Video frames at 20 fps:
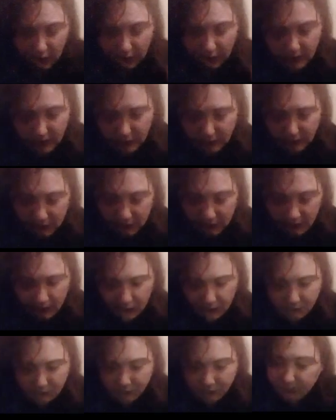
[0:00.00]

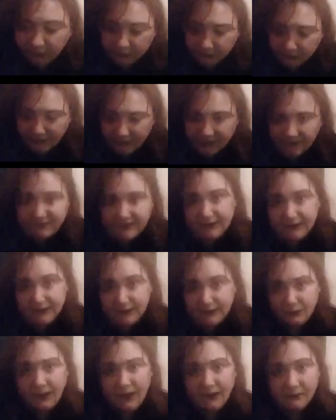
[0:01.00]
responsibility as
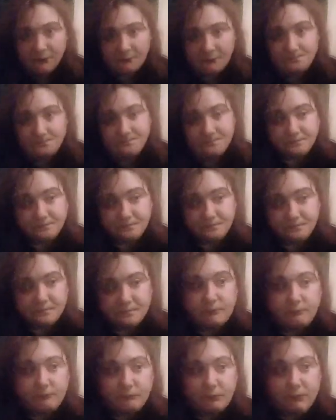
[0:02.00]
well.
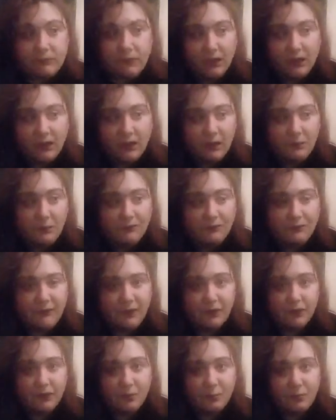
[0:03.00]
I
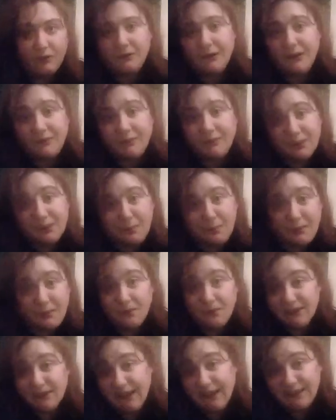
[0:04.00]
feel, but you have to give people
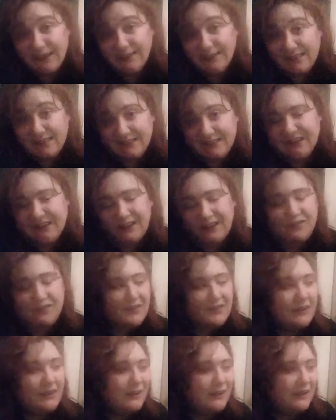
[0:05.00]
kids, you know.
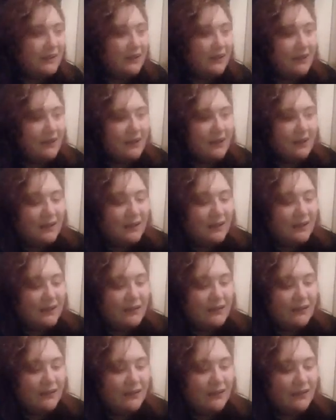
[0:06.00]

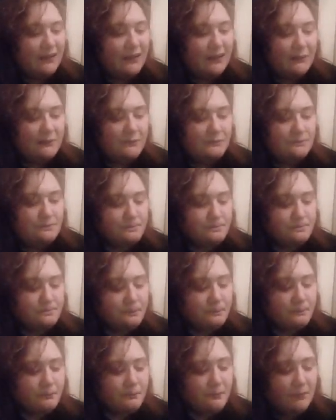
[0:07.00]

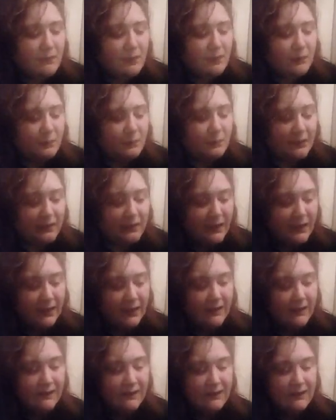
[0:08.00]
But
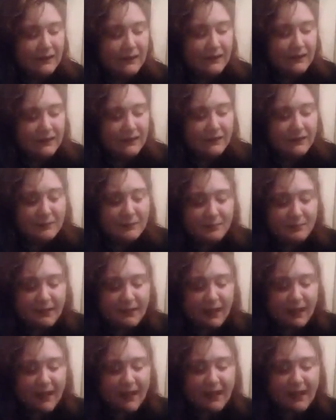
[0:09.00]
yeah,
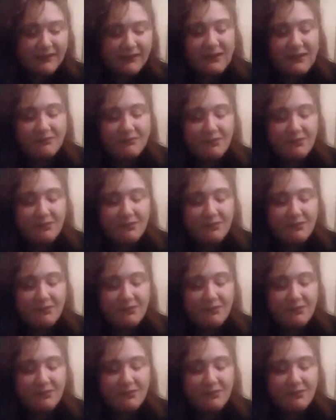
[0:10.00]
I know I've not